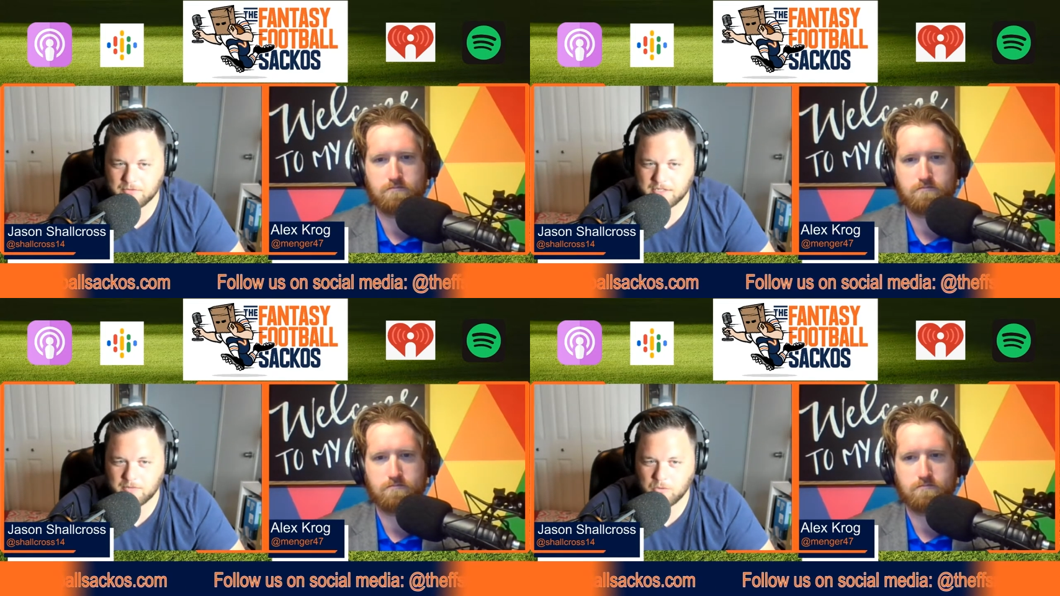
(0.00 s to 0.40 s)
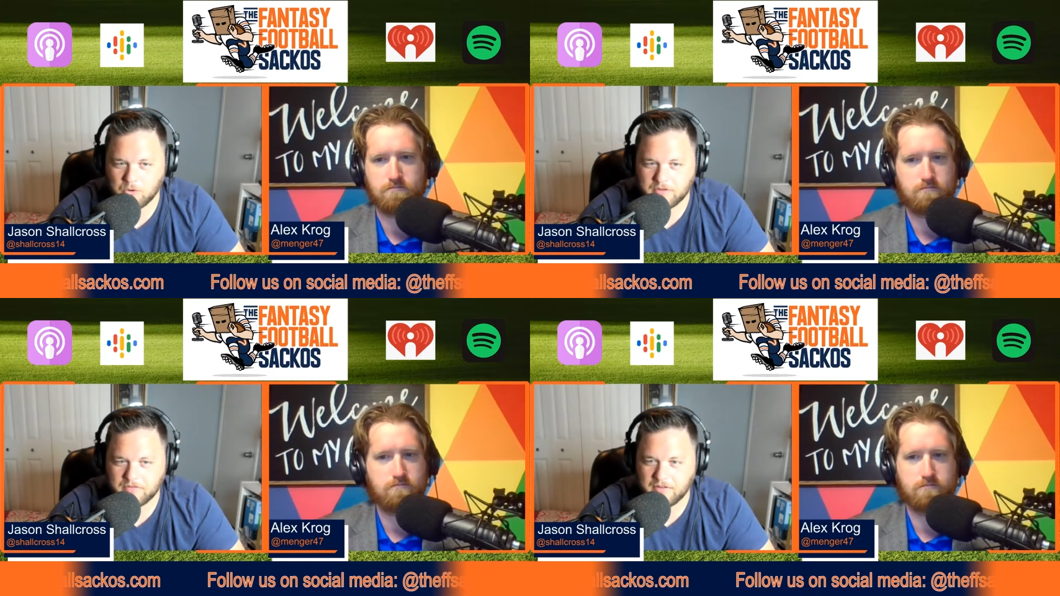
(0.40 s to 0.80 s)
Speaker 1: was on
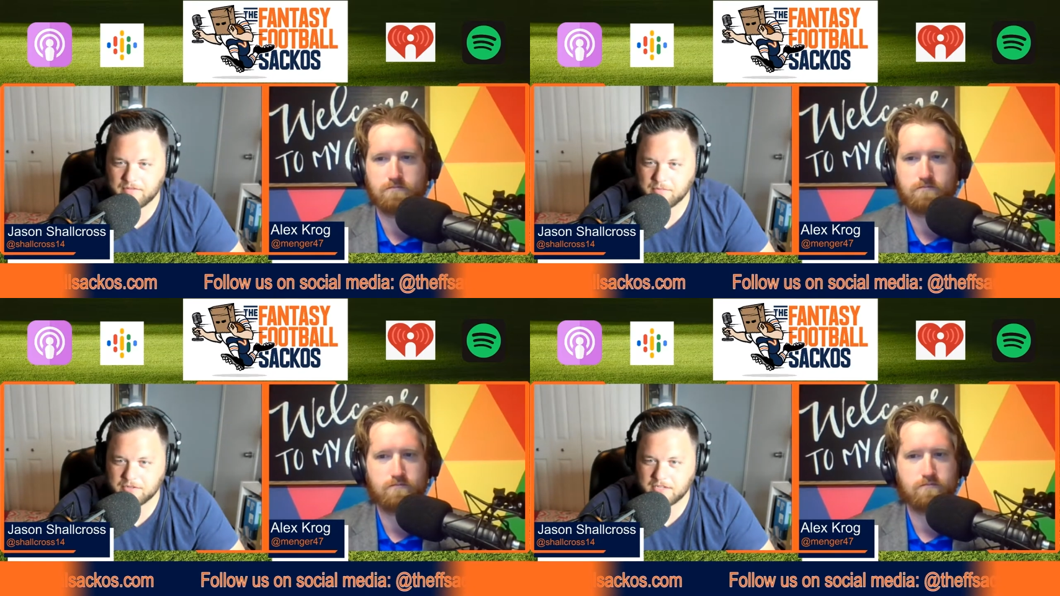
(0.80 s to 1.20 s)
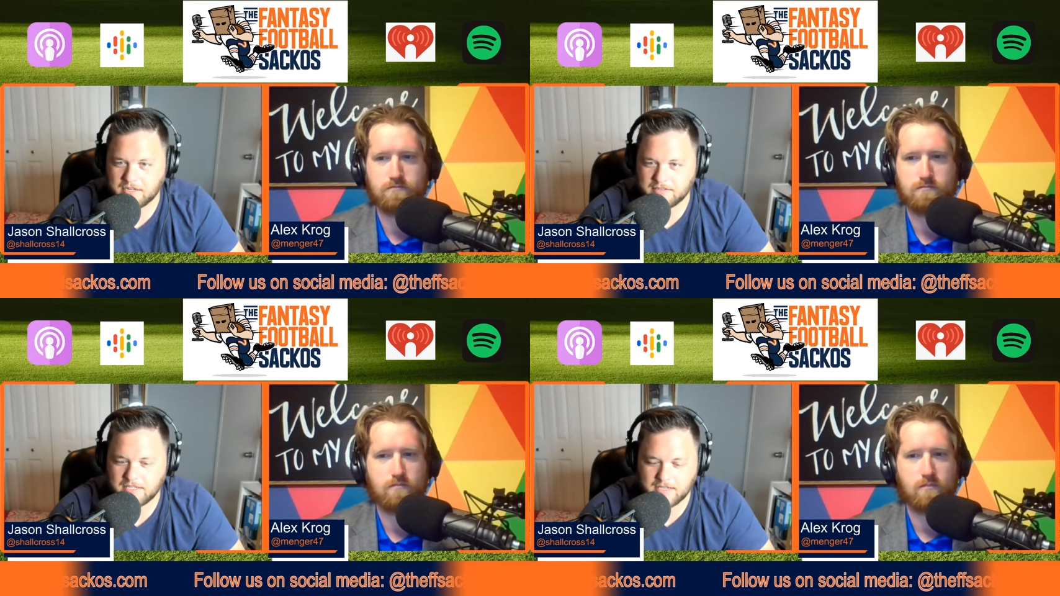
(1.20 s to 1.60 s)
more than fifty percent
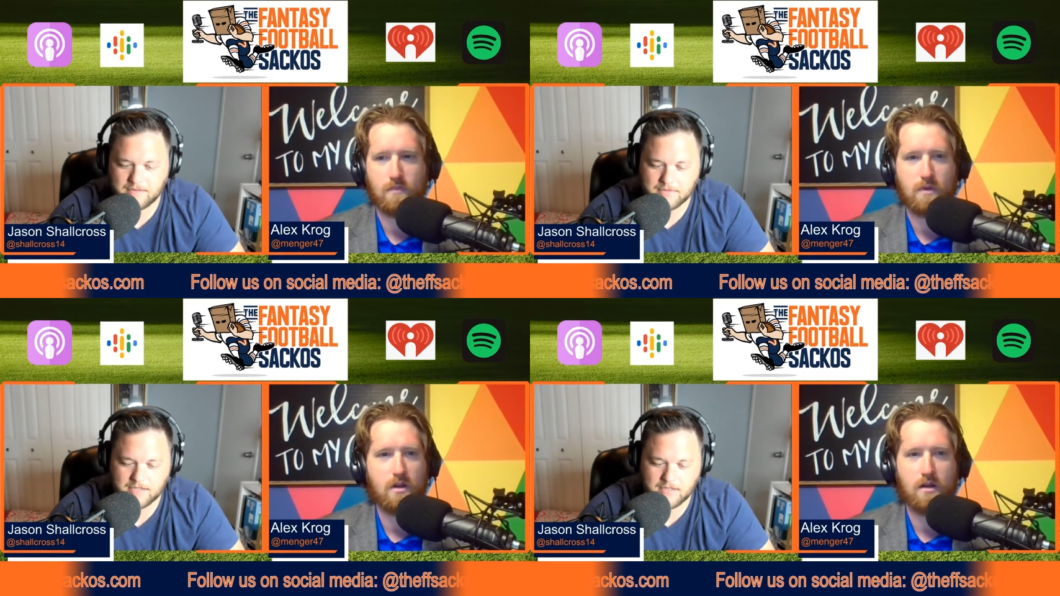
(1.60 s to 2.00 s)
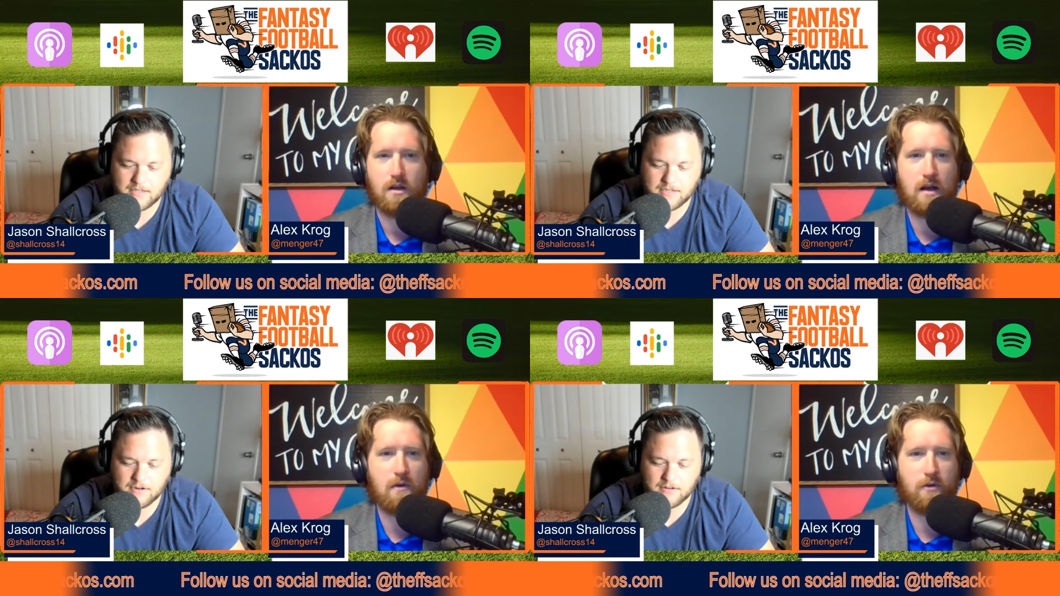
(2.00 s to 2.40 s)
of teams.
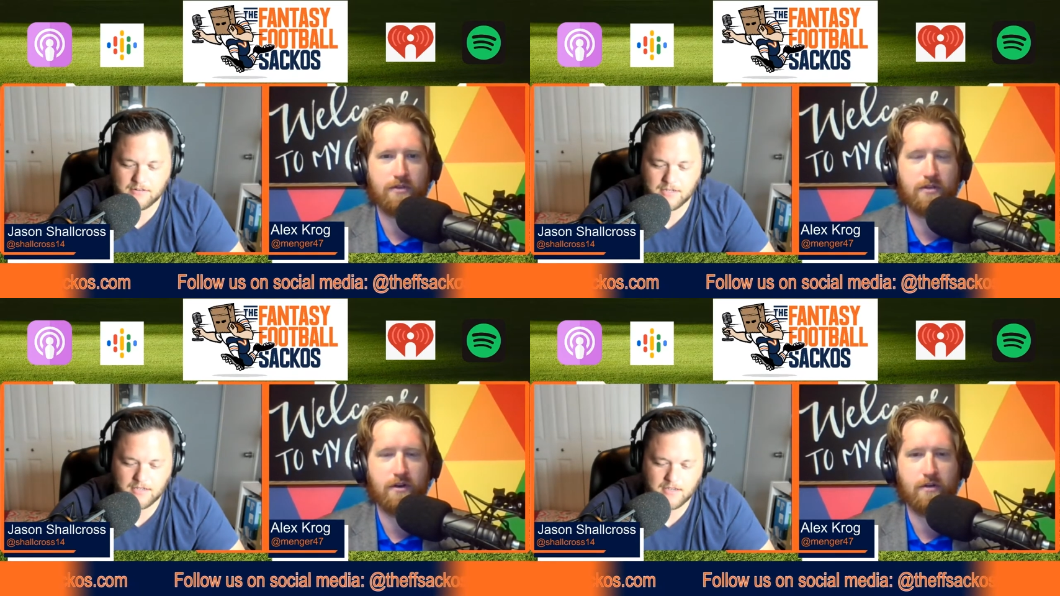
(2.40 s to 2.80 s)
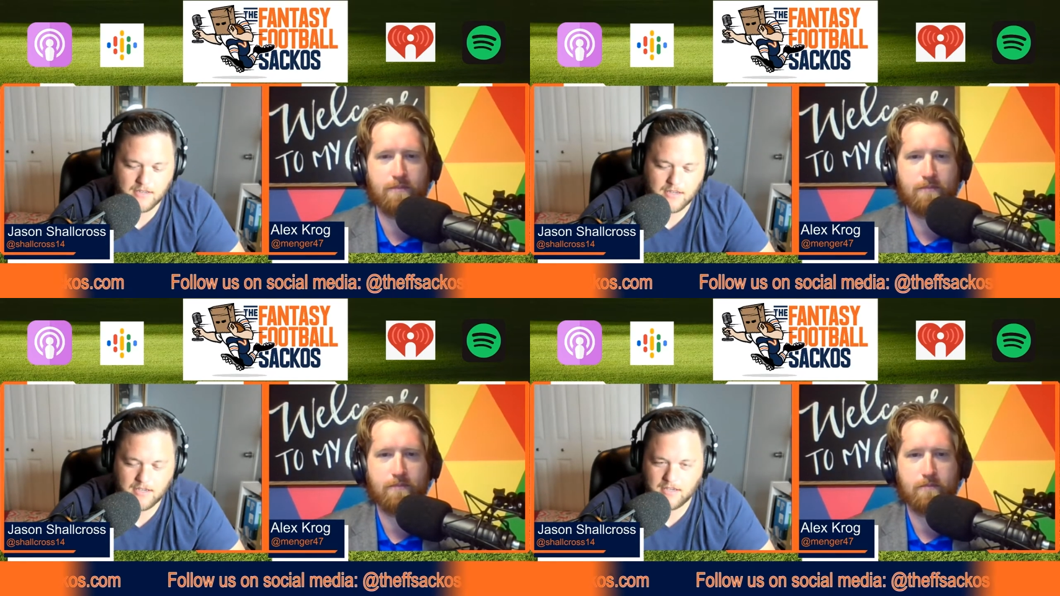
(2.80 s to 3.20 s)
He's currently
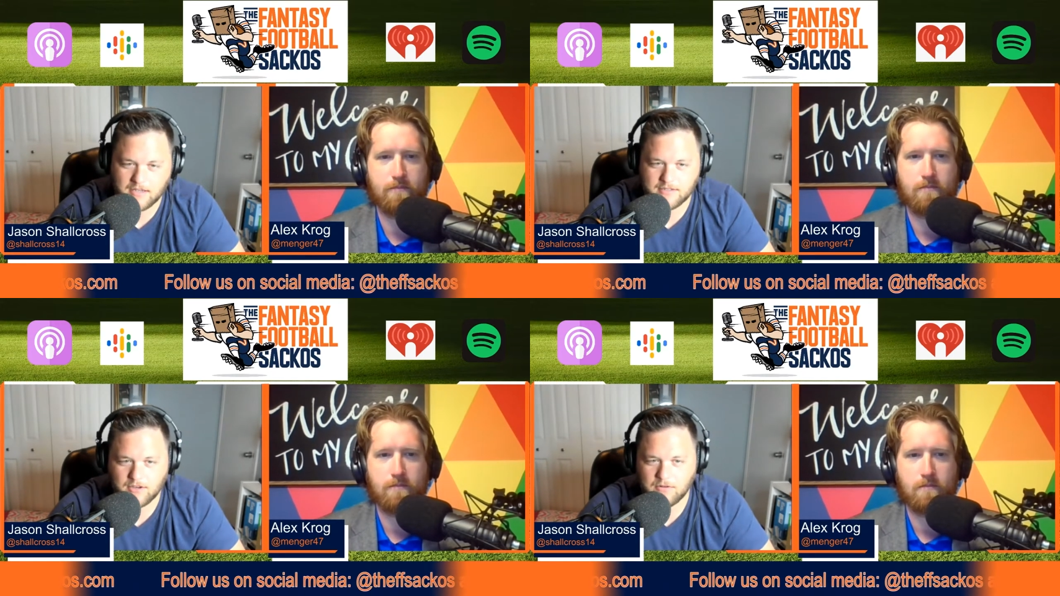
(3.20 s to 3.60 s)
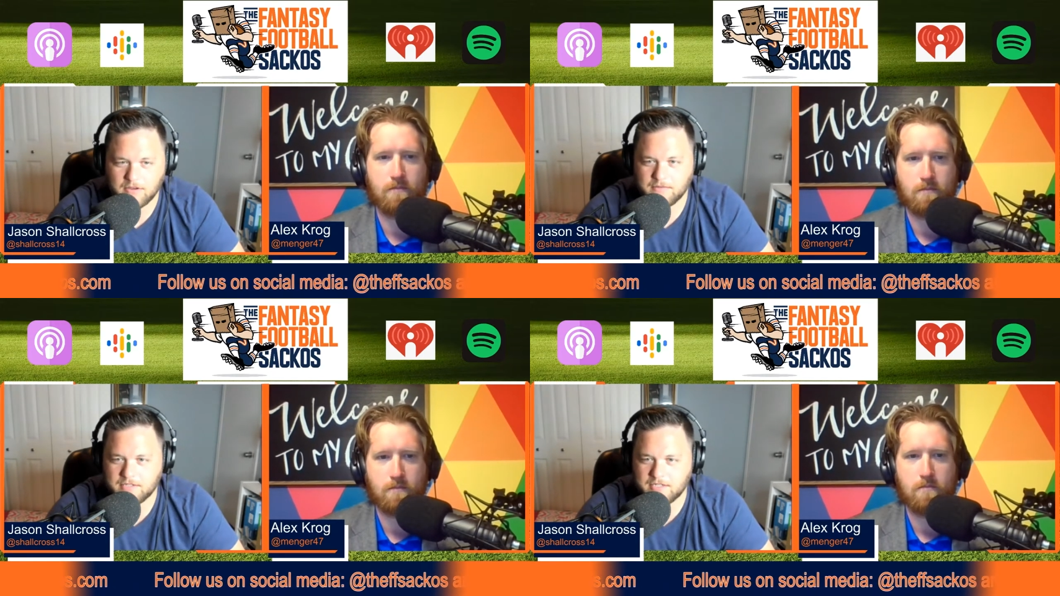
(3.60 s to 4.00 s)
he's
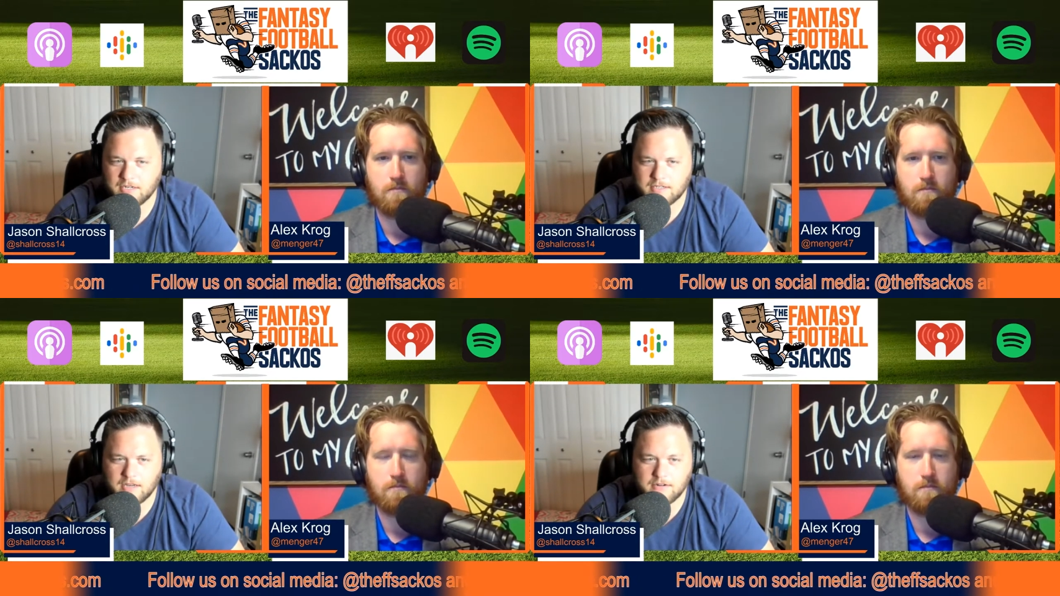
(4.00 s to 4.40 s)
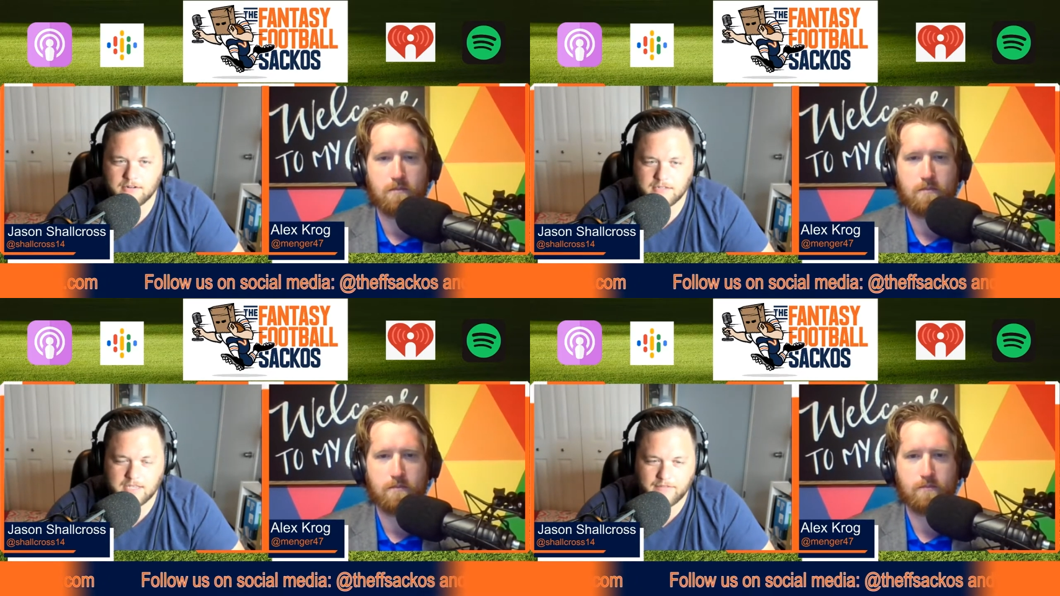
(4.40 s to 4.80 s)
he was just
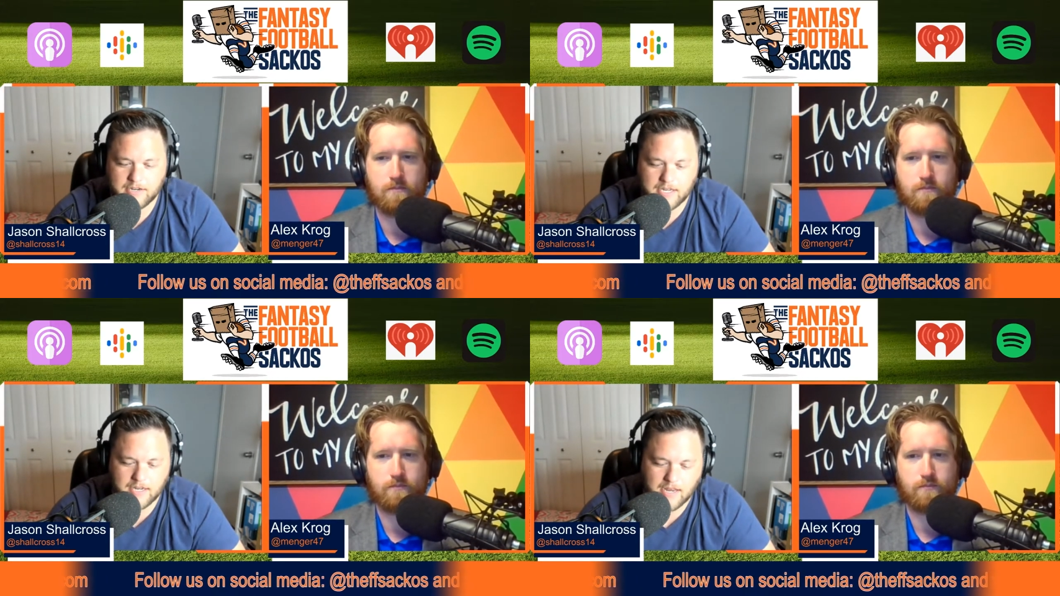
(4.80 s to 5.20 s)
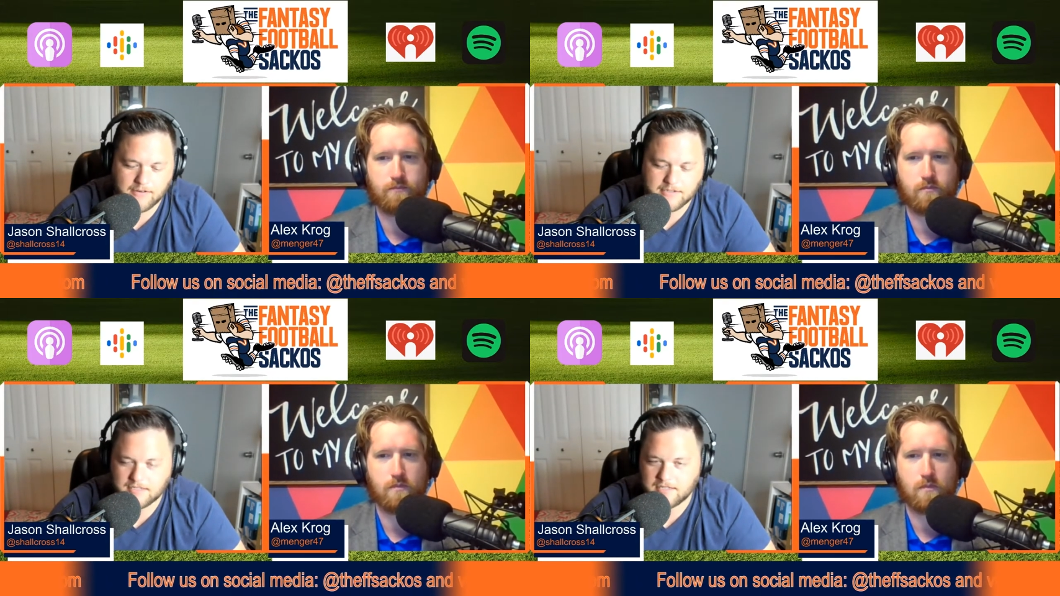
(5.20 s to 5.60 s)
under seventy, and now he's at